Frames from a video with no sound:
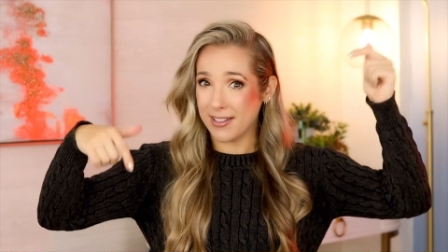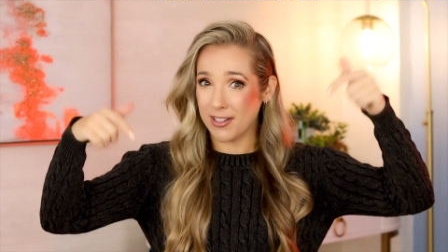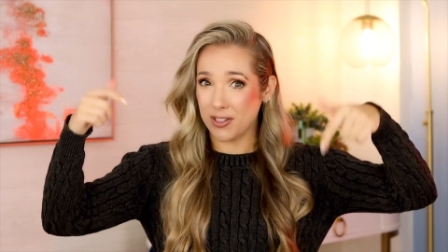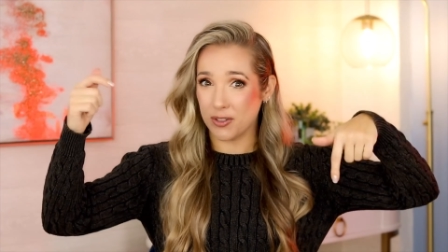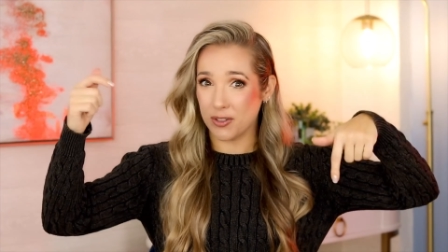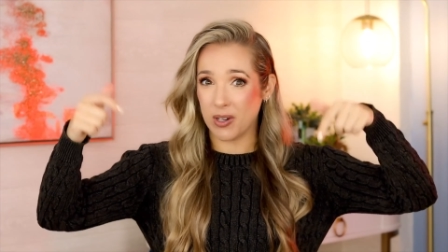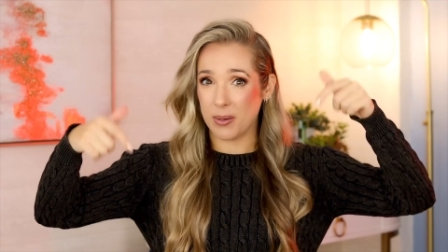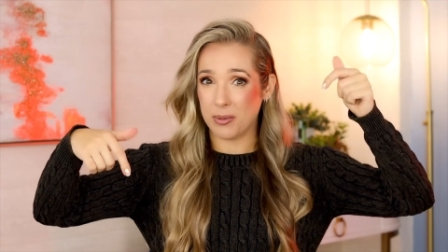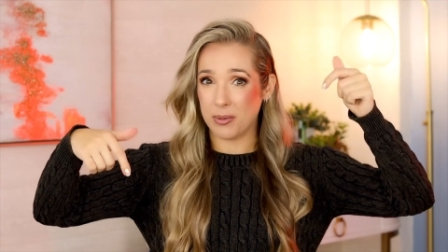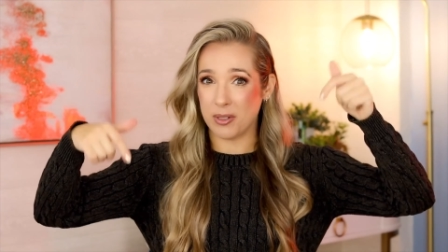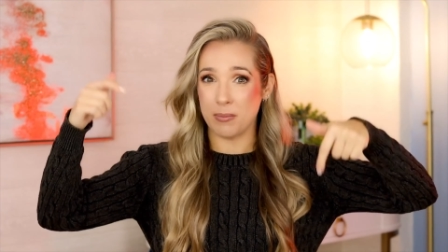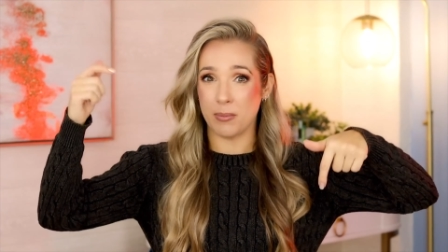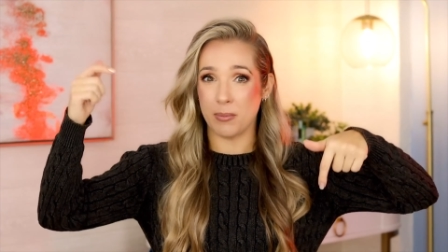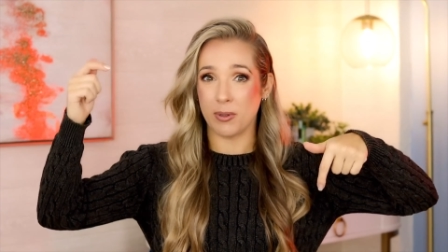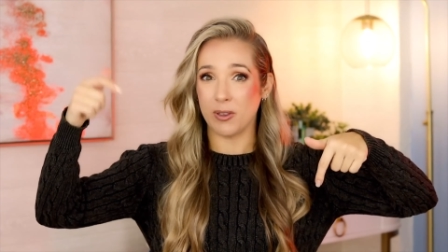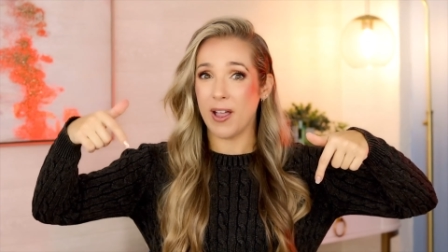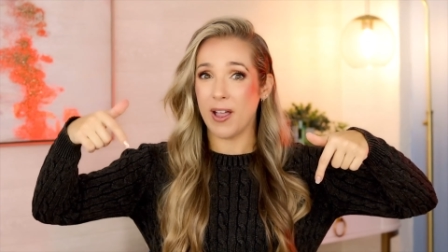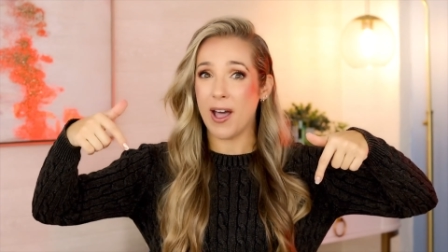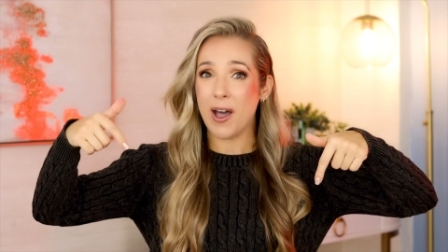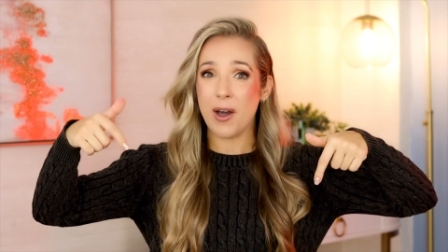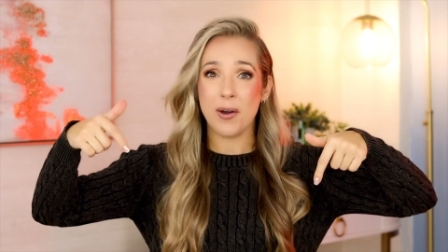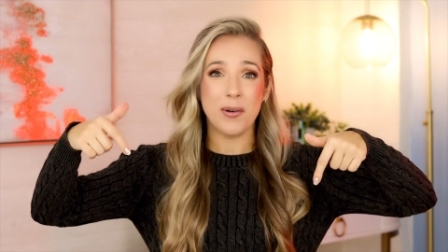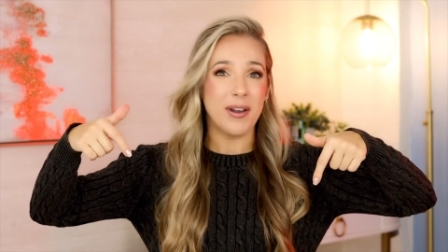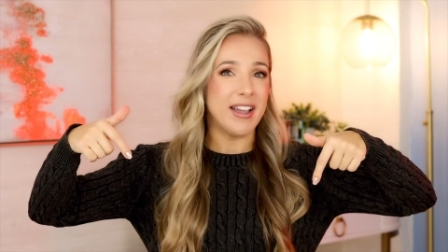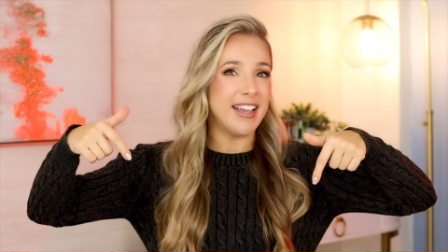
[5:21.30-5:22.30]
in the description
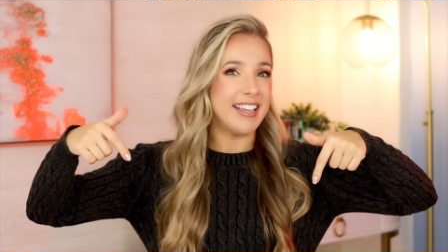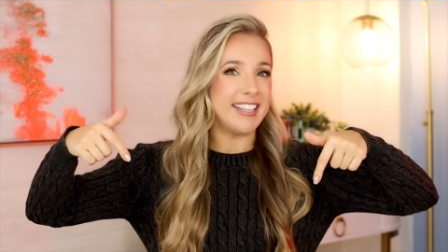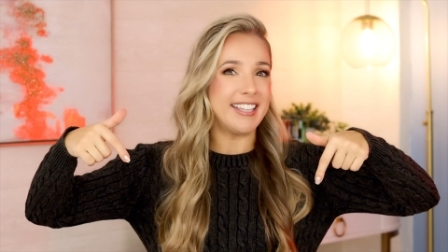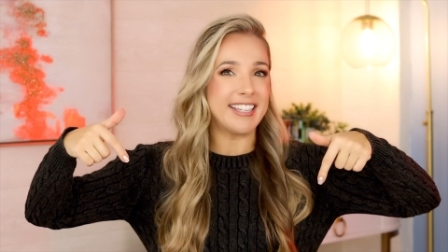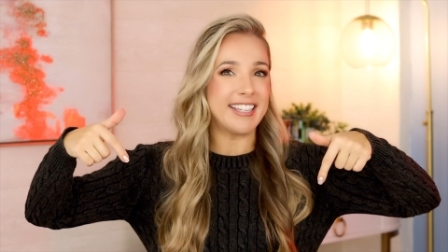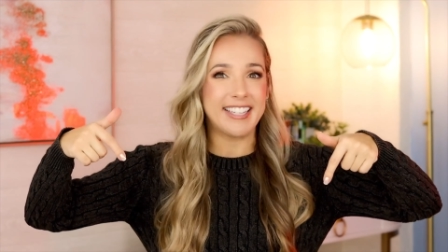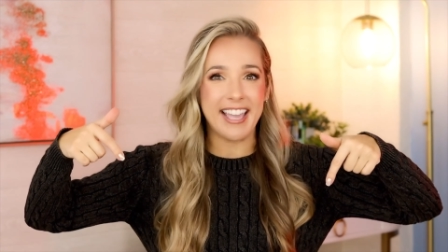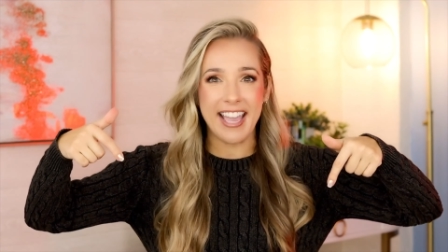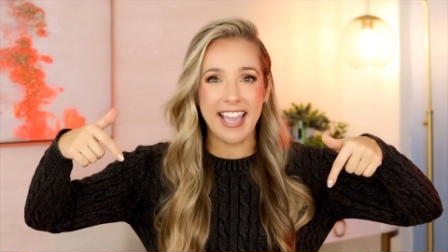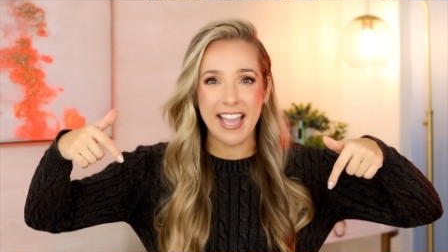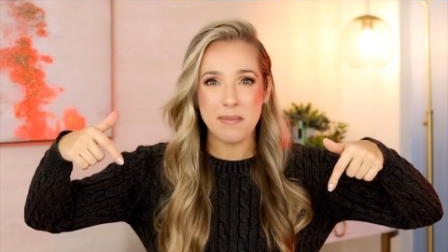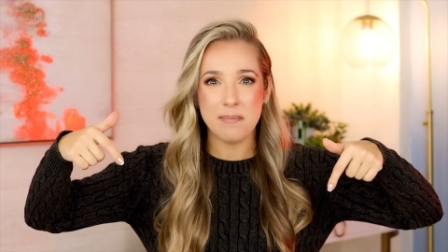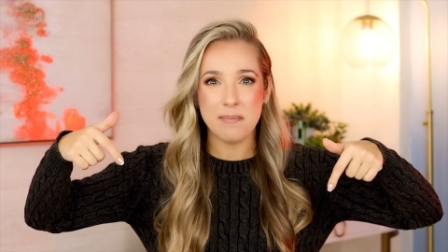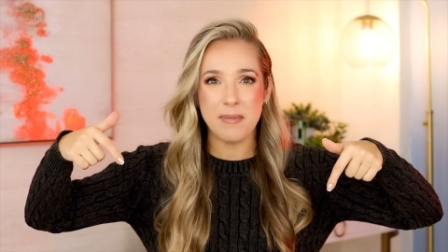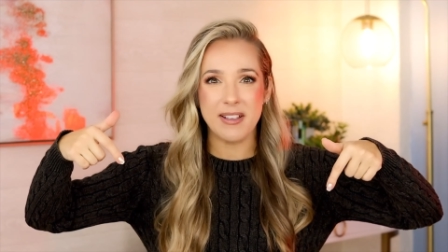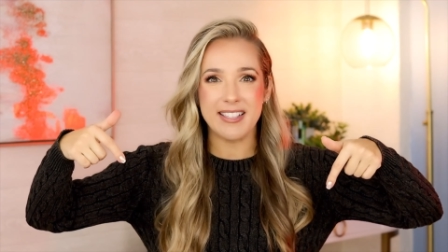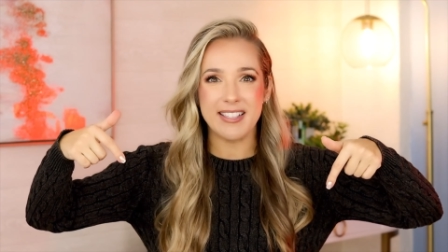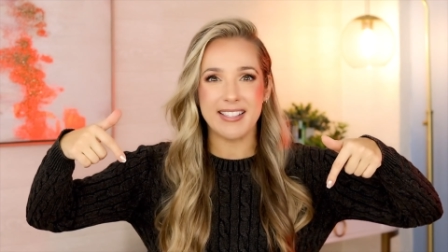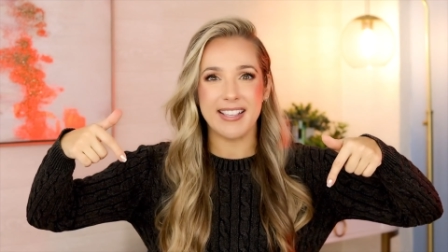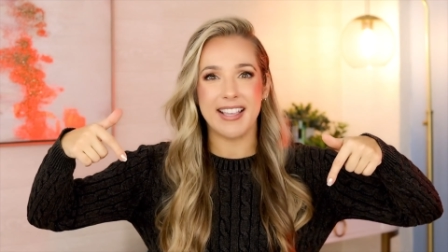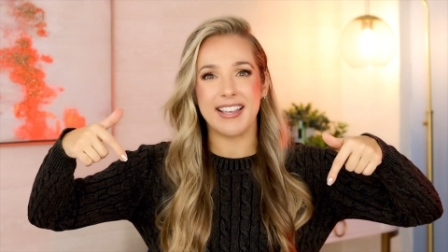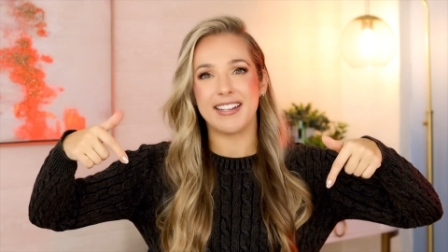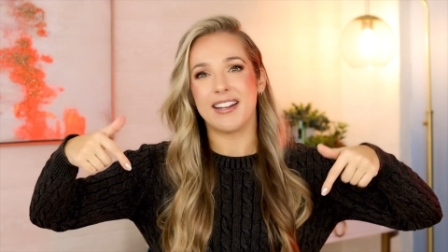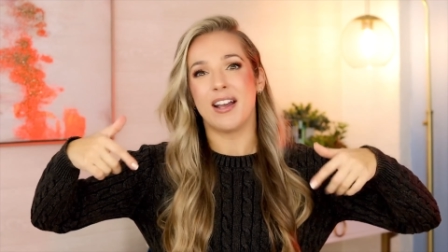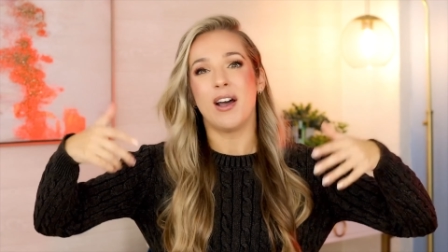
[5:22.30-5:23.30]
below. You can't
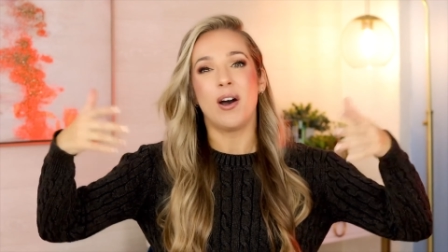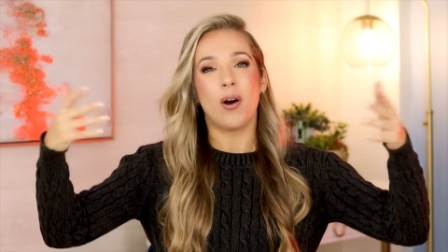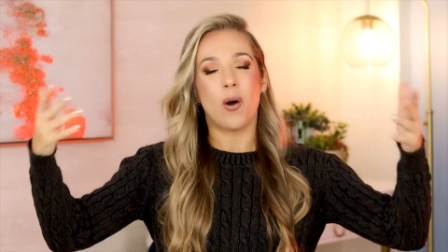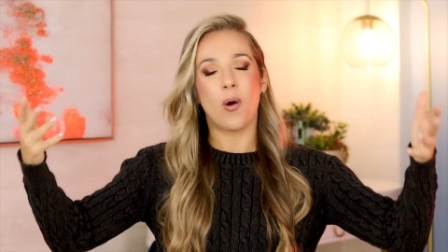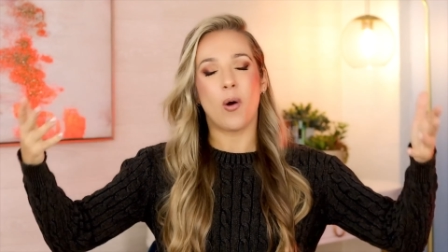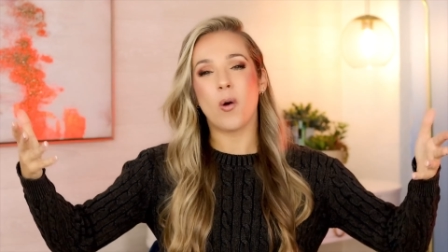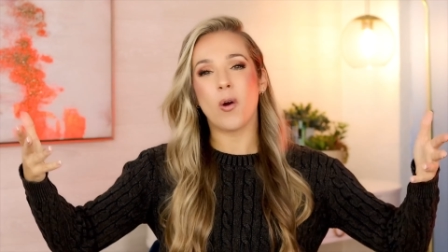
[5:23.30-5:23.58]
miss it,